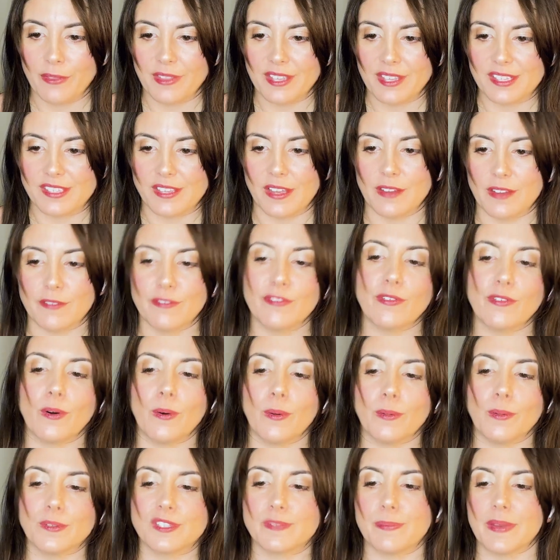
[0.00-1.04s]
this
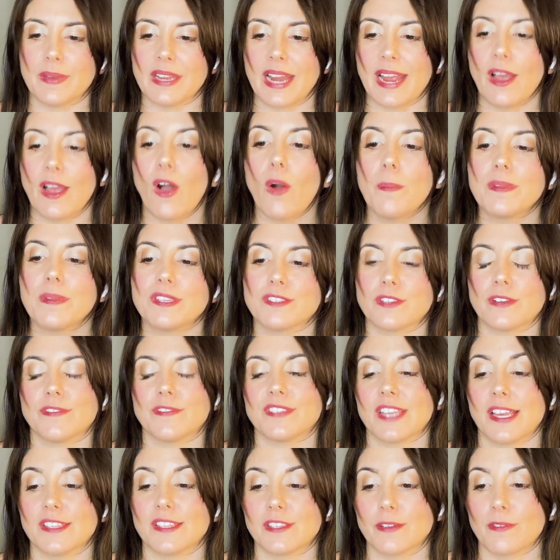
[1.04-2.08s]
unfolds, but I hope it
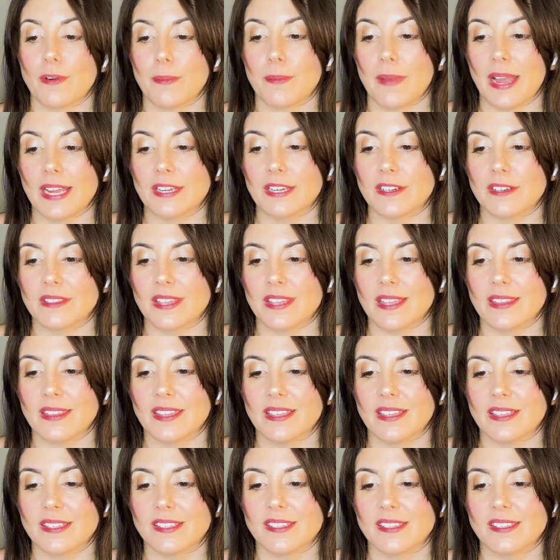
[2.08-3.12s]
serves as a reminder that
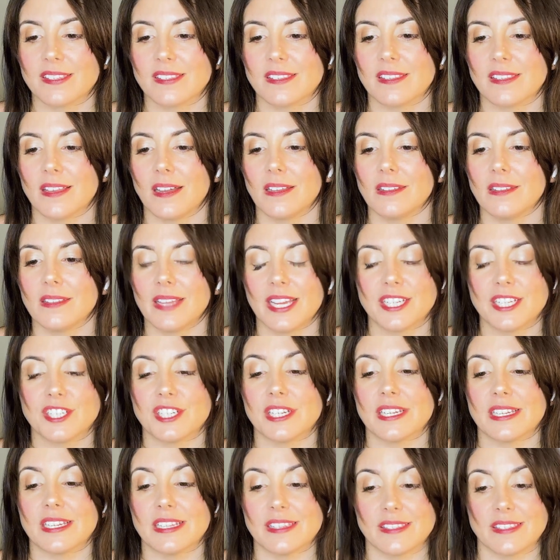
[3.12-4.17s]
this alleged
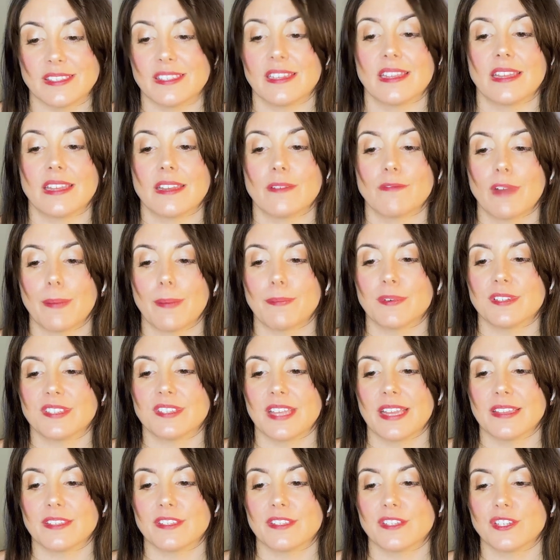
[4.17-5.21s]
incident
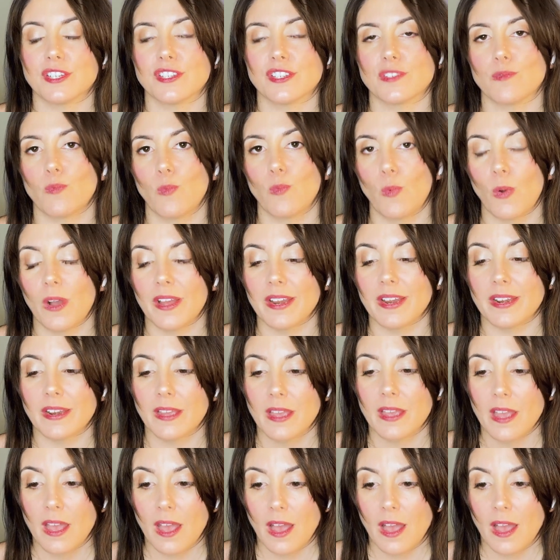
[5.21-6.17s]
represents just one